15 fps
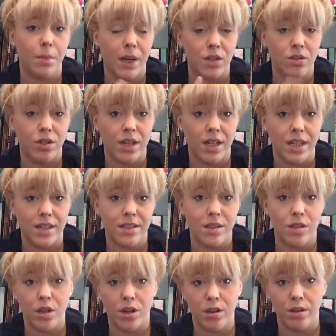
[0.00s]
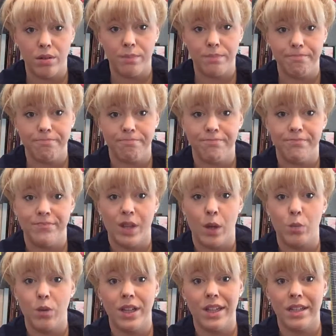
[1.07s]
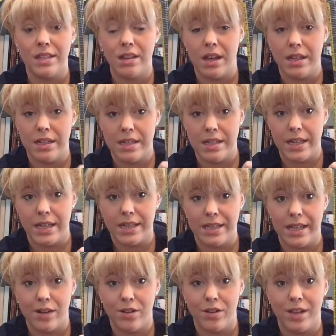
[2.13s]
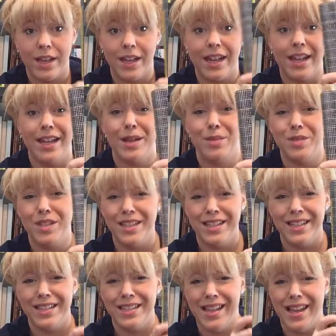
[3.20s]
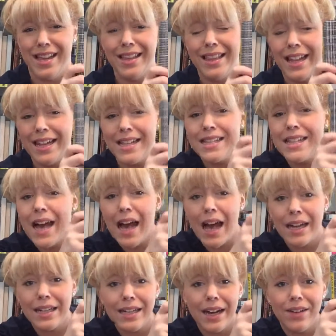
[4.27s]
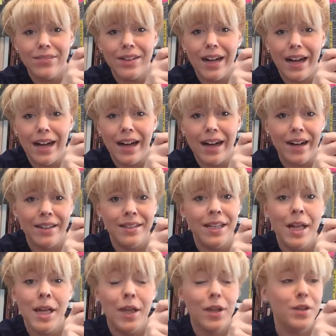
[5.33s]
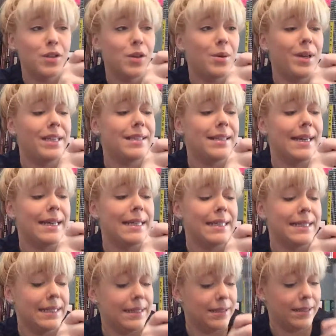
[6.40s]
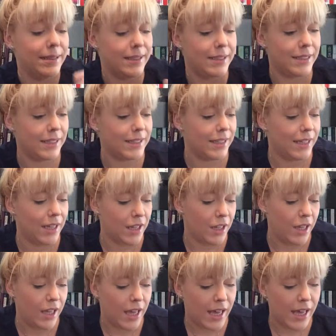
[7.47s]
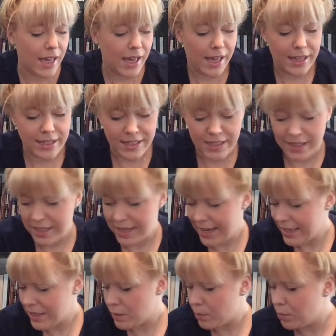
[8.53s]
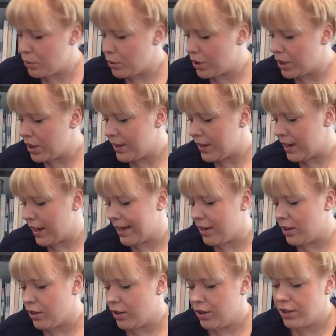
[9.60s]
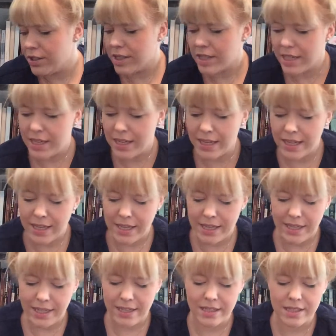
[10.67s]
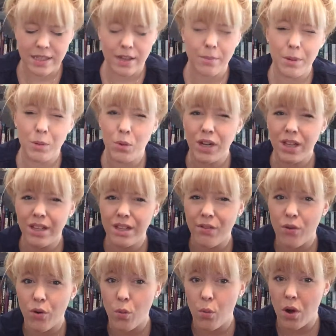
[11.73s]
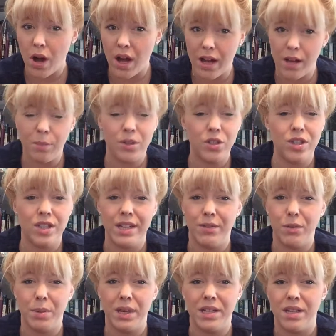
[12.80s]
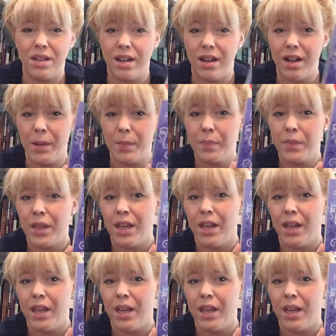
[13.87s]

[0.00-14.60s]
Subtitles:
Patrick Ness, so I'm really excited to get started on that, and I'm just excited that it's hardcover. So excited. And the next book that I got is, I've been wanting this for a while but just never picked it up.